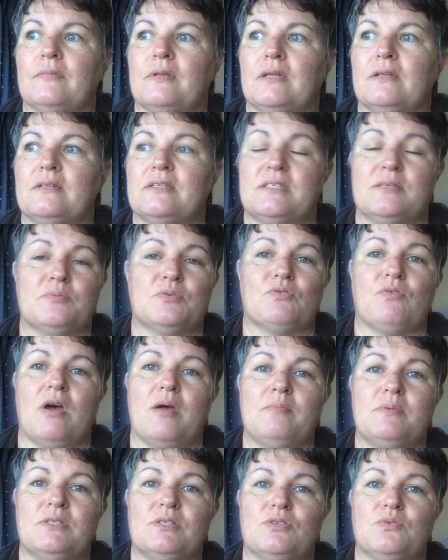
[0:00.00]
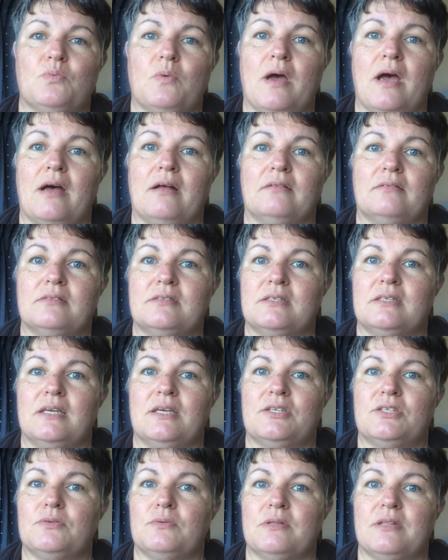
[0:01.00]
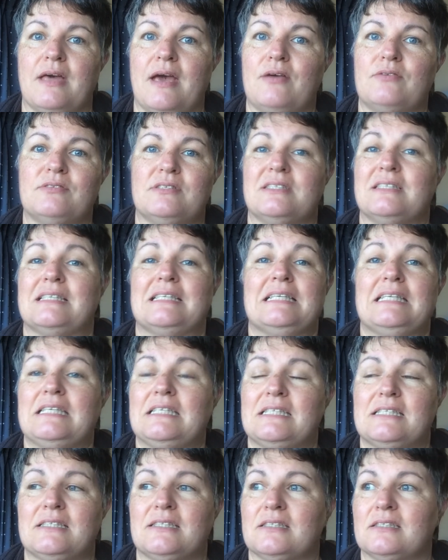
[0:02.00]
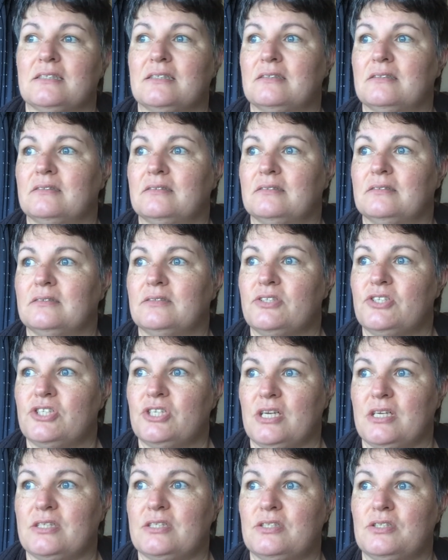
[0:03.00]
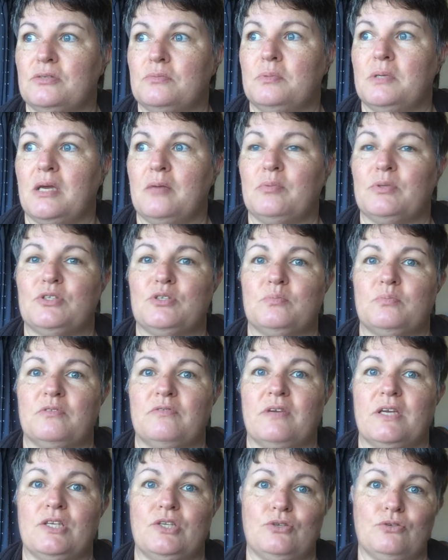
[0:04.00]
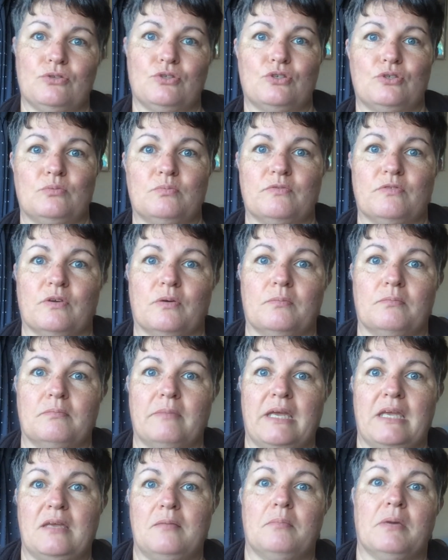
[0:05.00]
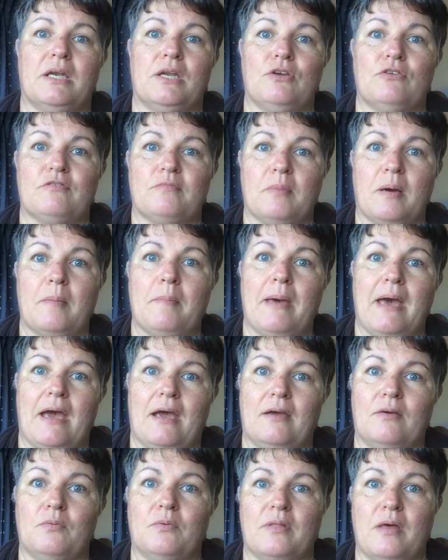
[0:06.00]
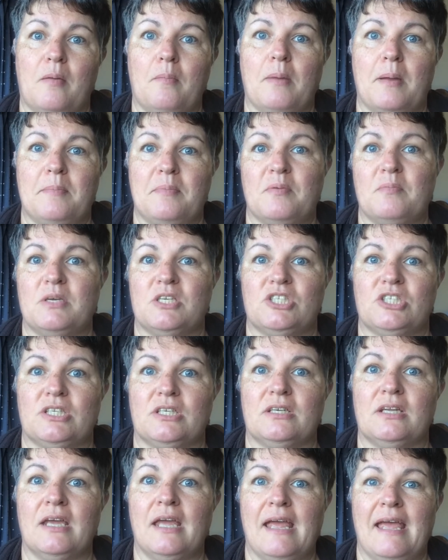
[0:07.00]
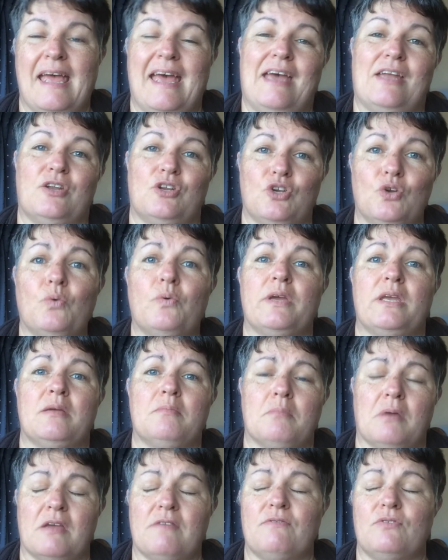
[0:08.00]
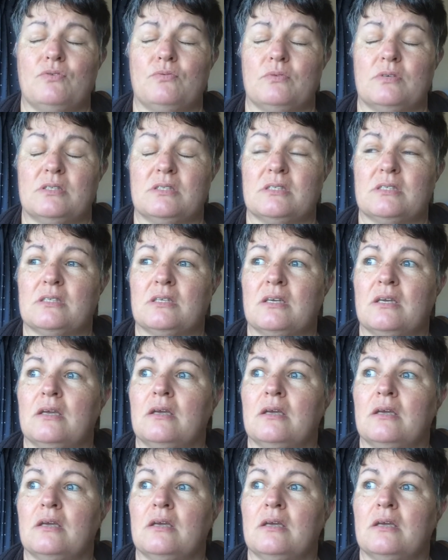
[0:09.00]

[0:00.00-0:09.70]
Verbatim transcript: the subscribers as well to get to a thousand at least just to be able to prevent YouTube from making money off my back without my permission and annoying my viewers